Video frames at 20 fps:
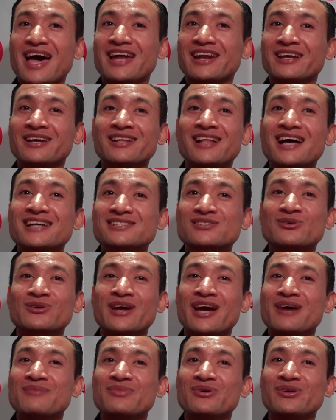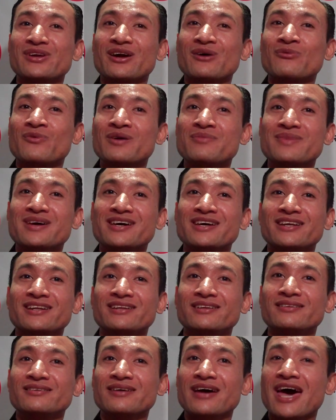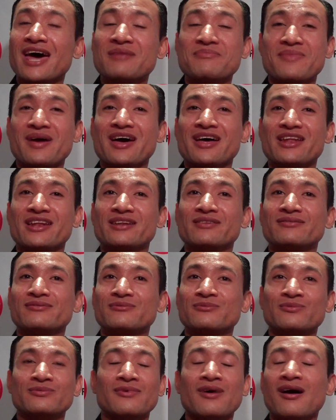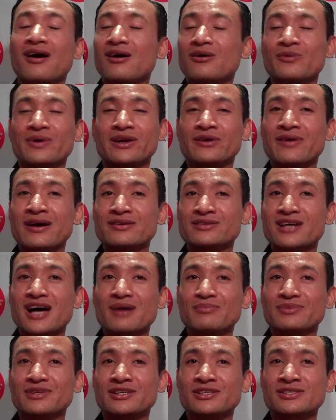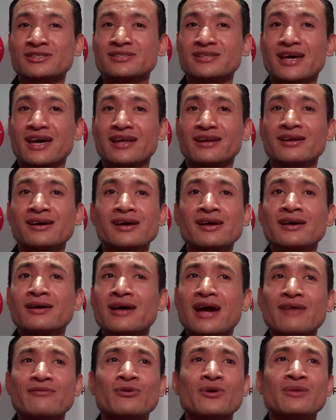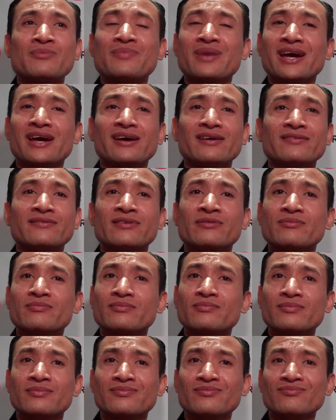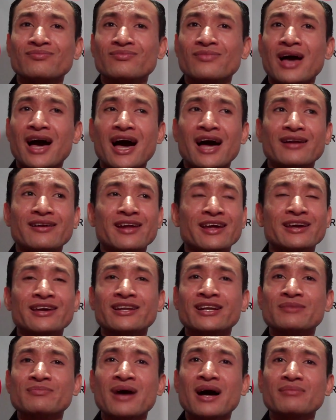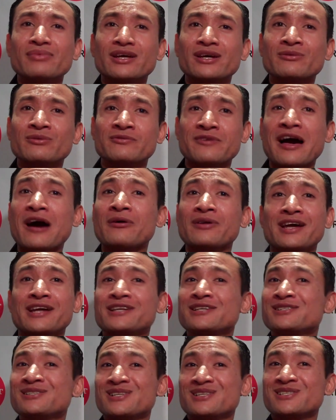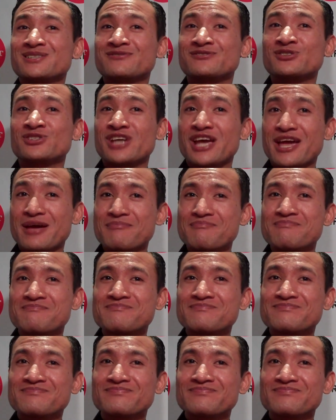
And in classical Cambodia, women and men all went around topless, and everyone bathed naked in public without any sense of shame.